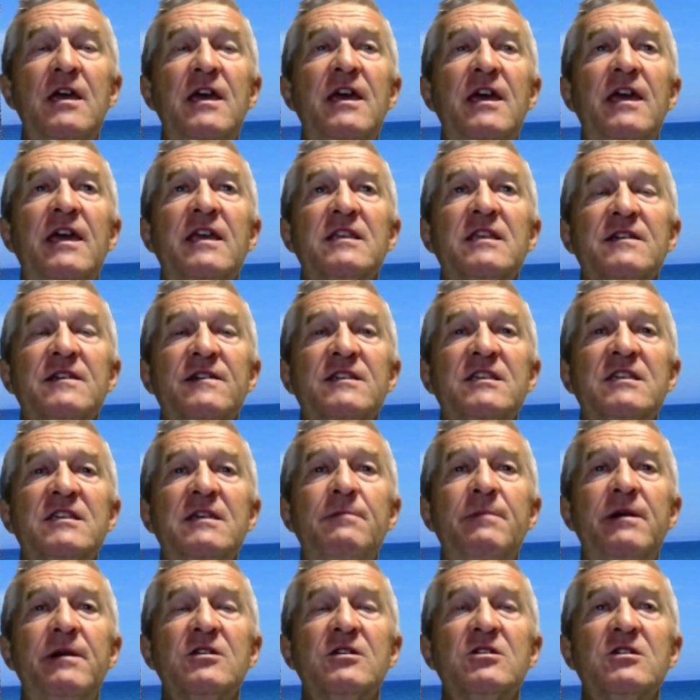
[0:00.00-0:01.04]
It's a
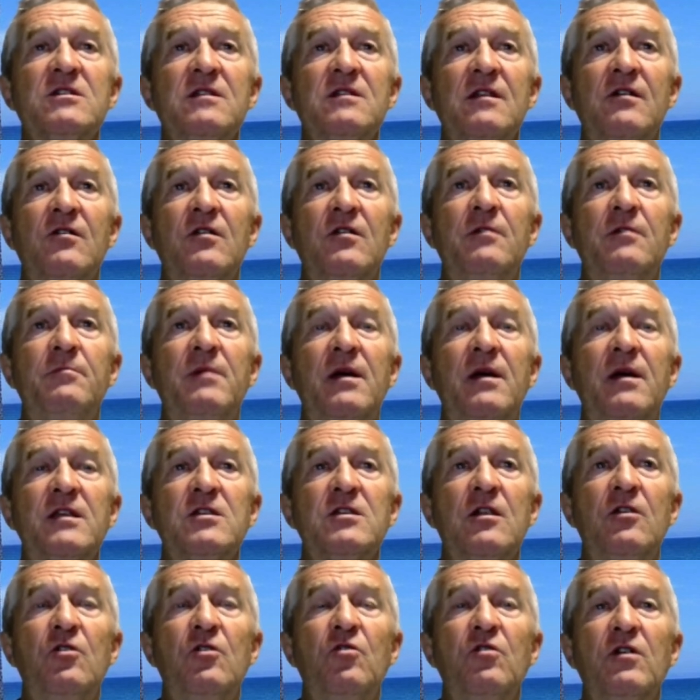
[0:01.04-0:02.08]
similar slalom. It's a
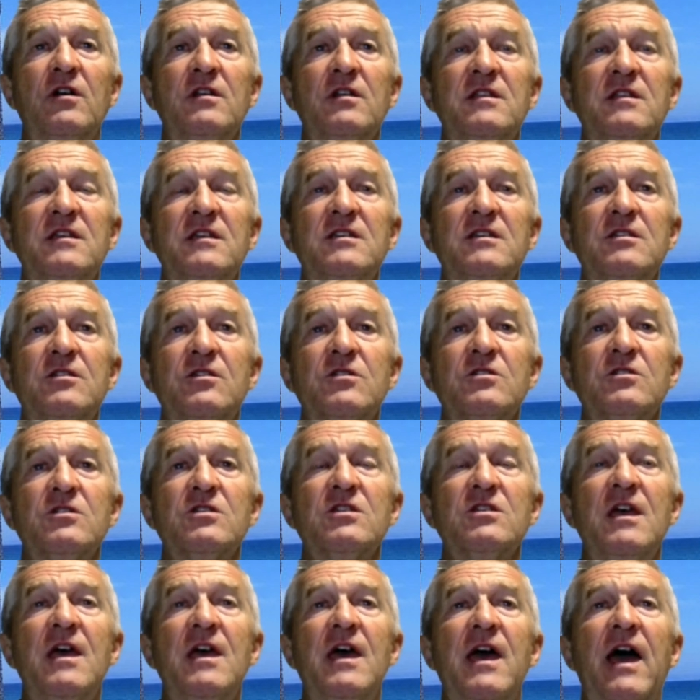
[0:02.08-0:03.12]
longer distance,
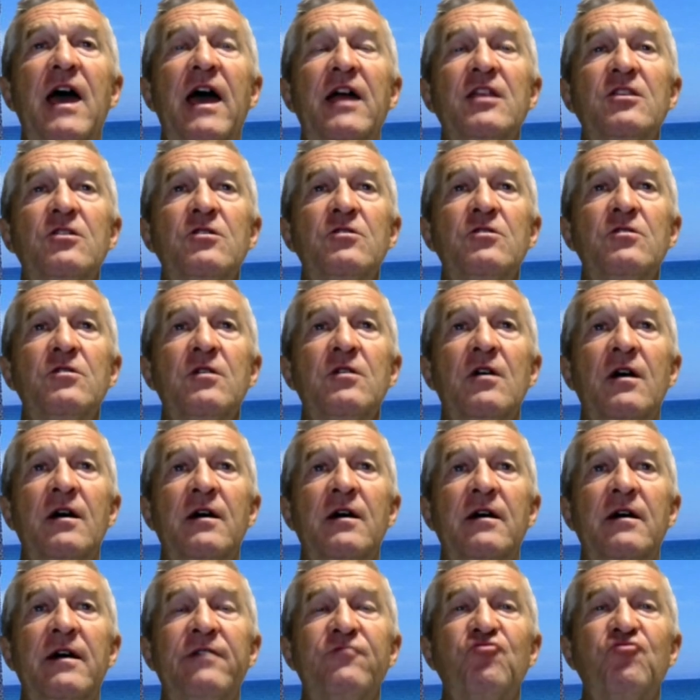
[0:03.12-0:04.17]
and you
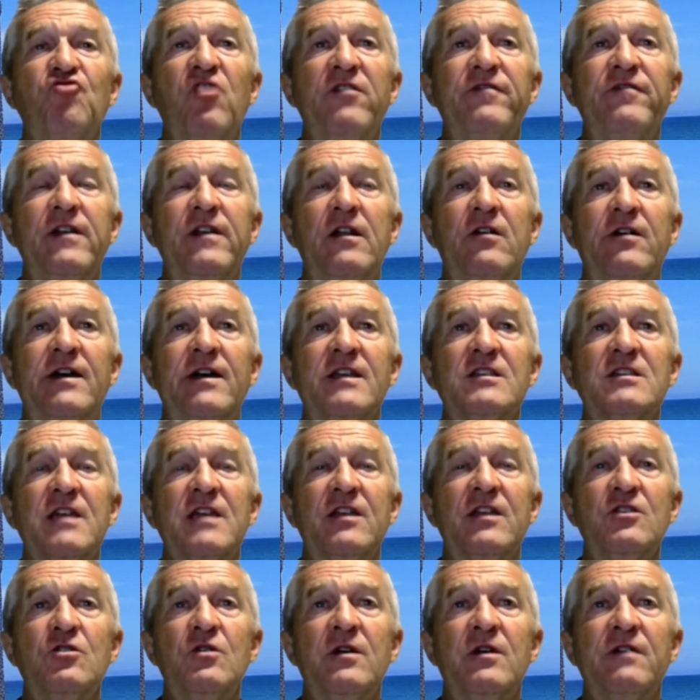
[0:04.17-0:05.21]
have traffic lights,
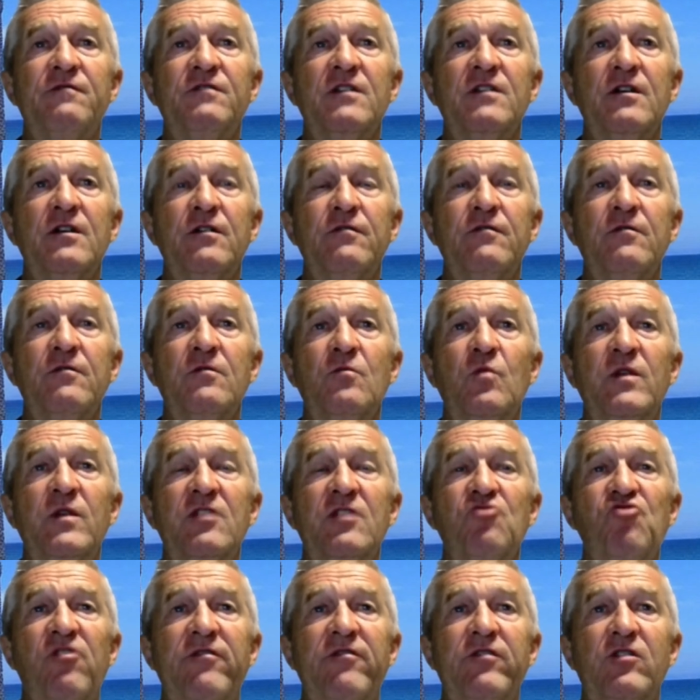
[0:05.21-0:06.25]
and you have to go, when the
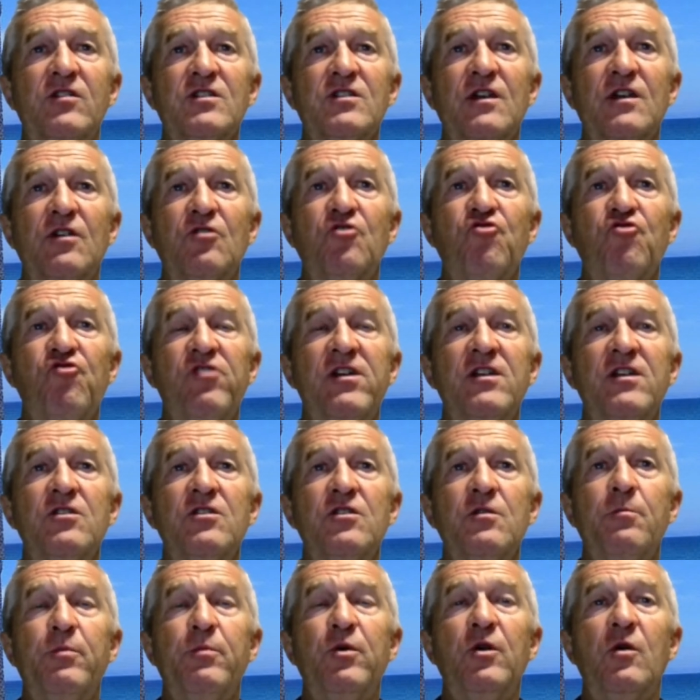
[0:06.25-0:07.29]
traffic lights go green,
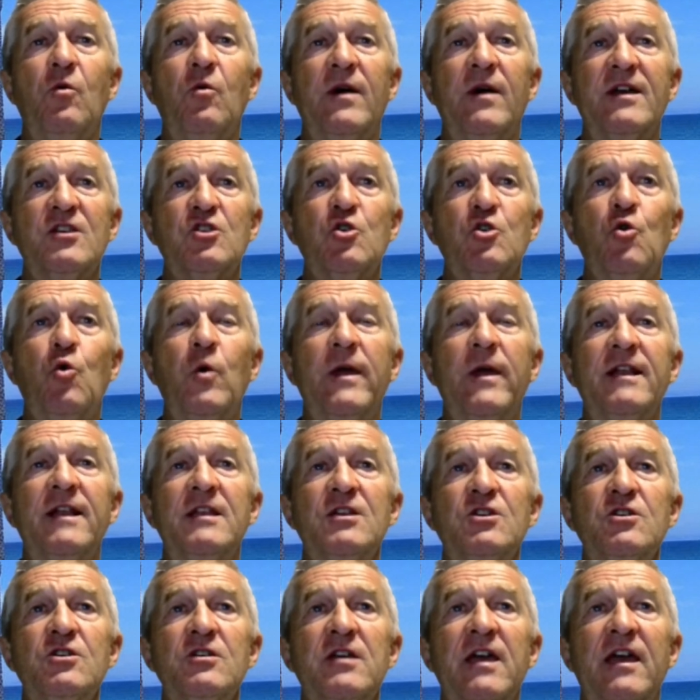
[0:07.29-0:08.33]
you pull away as quickly
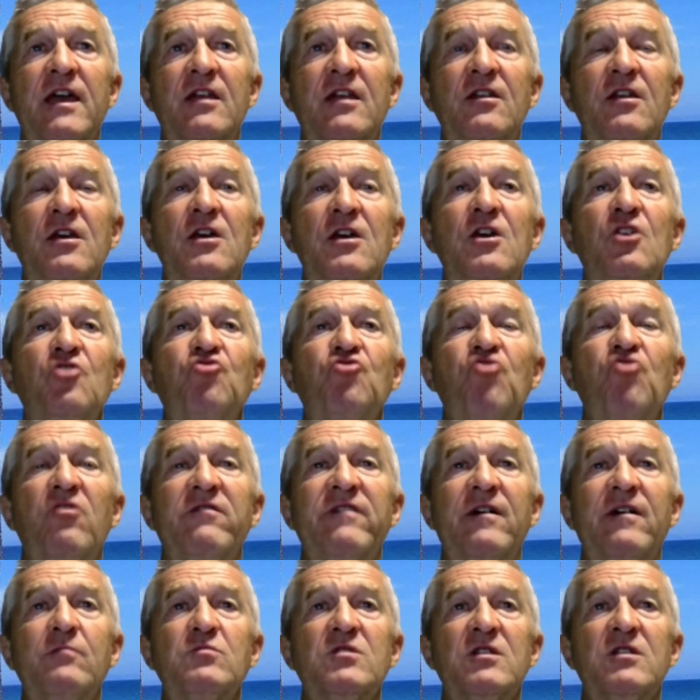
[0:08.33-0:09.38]
as you can, drive
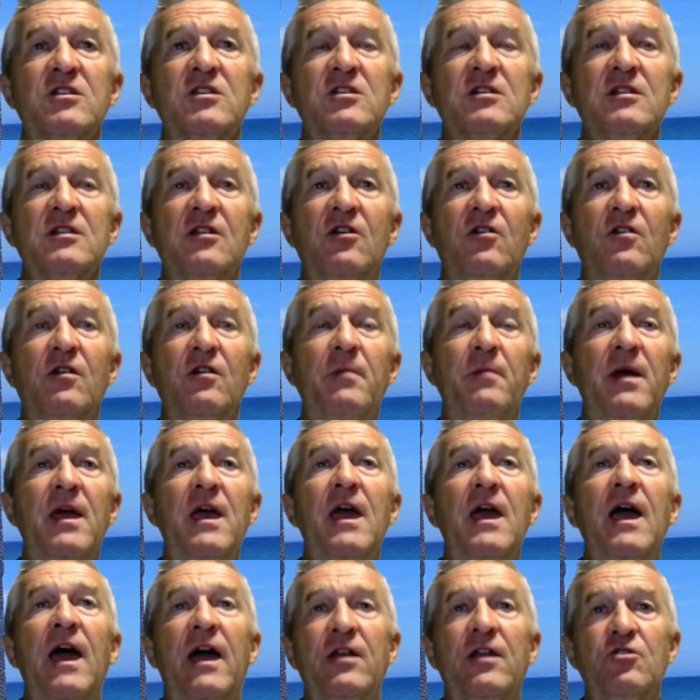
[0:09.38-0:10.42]
up to the slalom,
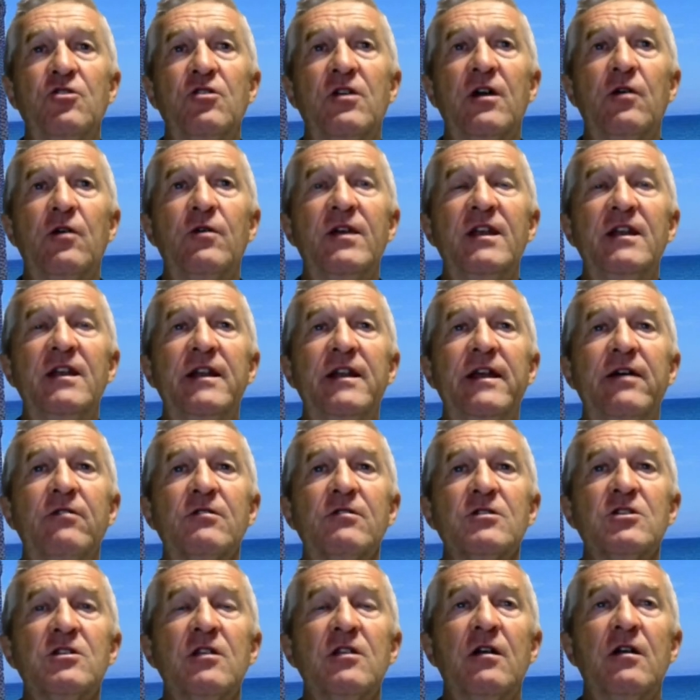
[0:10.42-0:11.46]
and you go in and out the
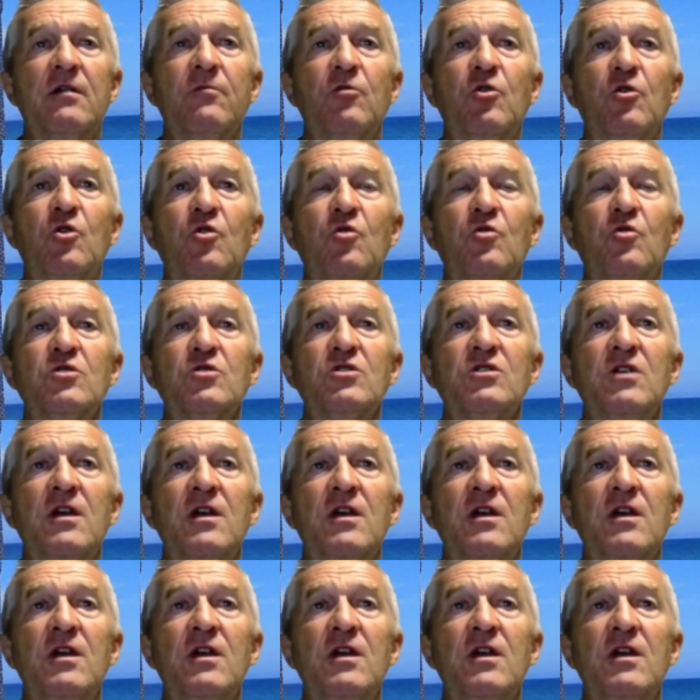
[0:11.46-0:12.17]
slalom course.